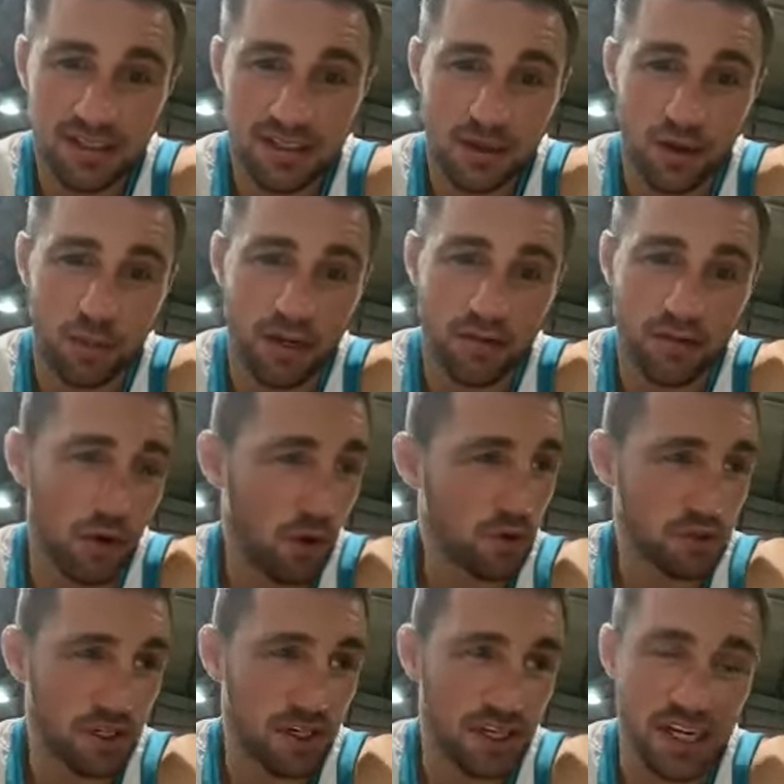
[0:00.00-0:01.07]
nobody thought I
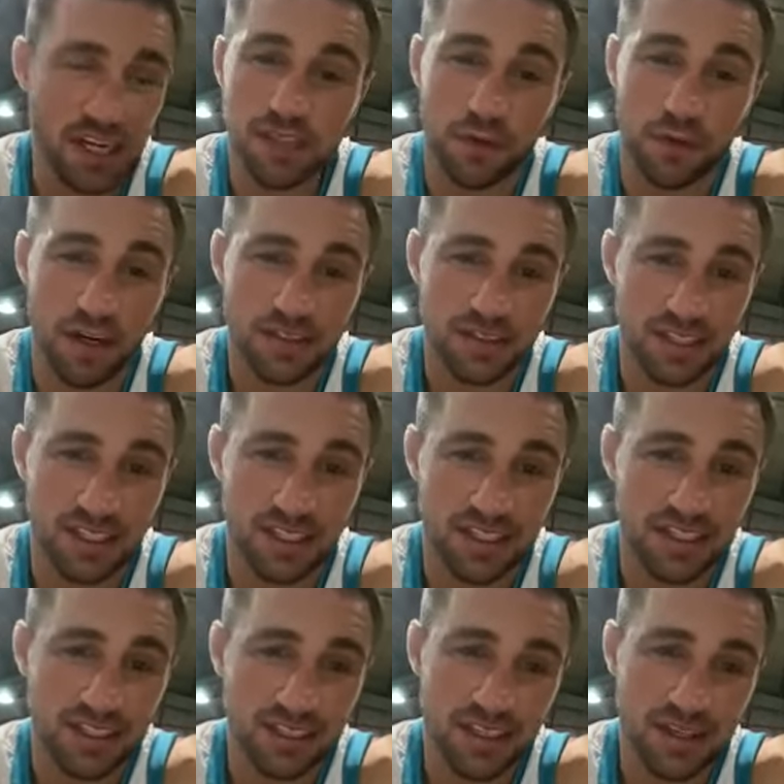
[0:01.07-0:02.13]
was going to get as far as I did.
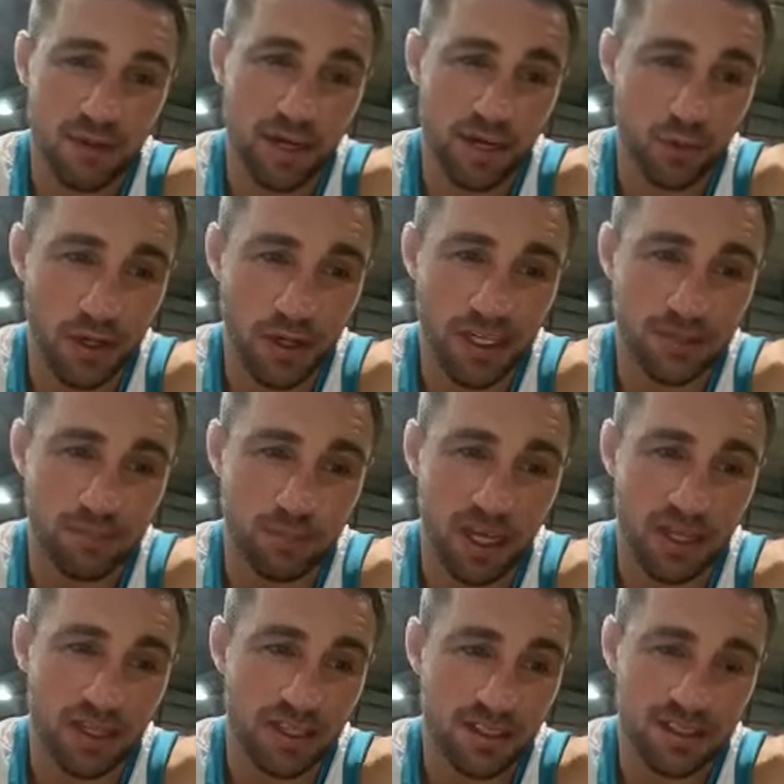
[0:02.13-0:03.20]
And when I win this
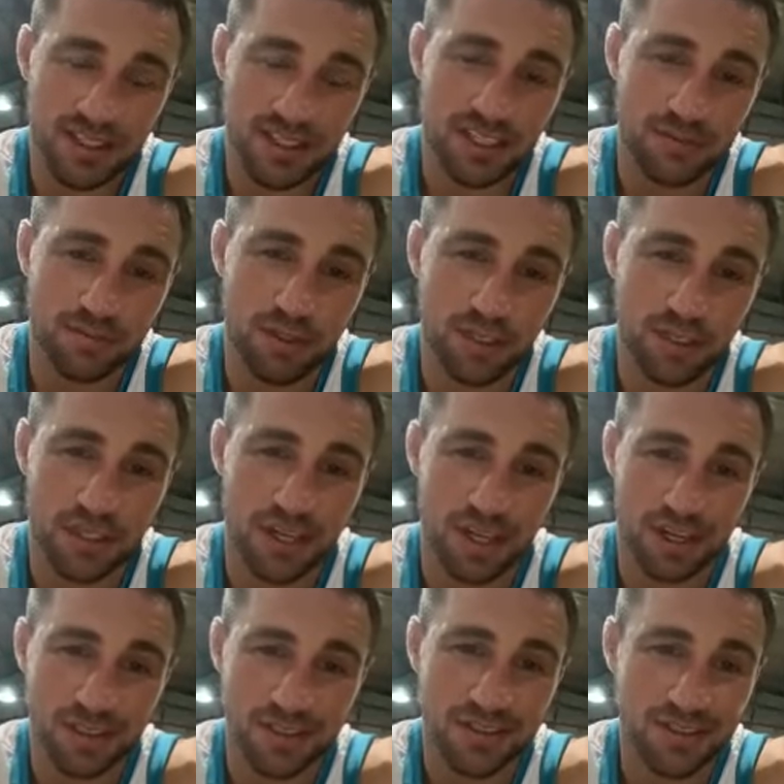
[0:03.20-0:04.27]
belt and this $1 million,
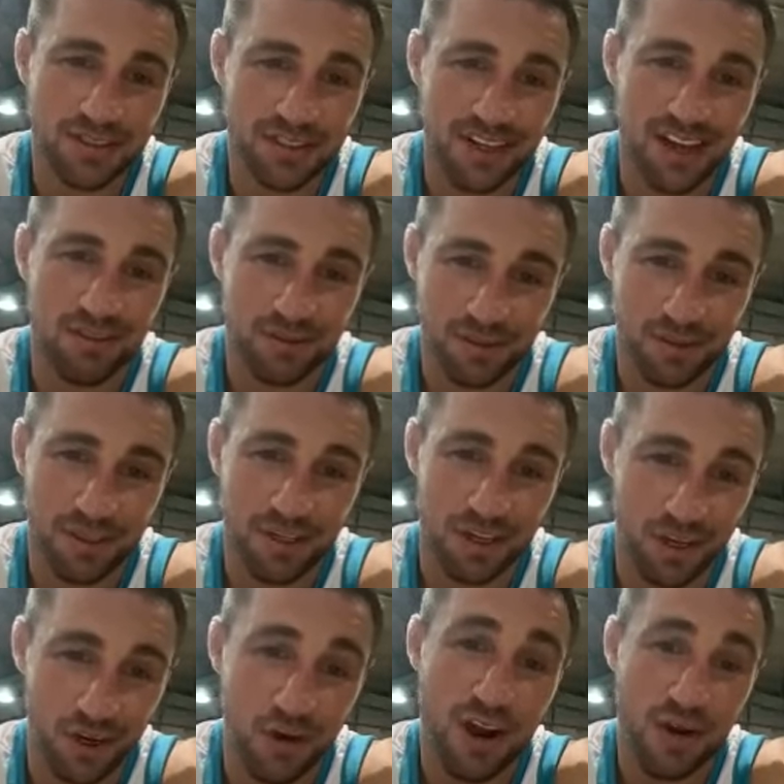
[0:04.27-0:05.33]
everyone's going to
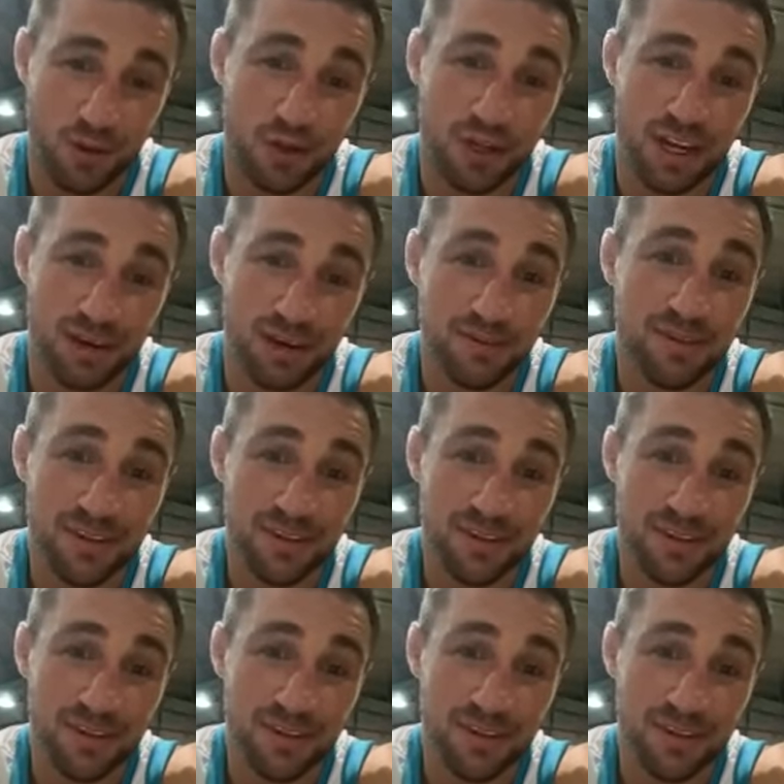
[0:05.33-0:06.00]
know how good I am.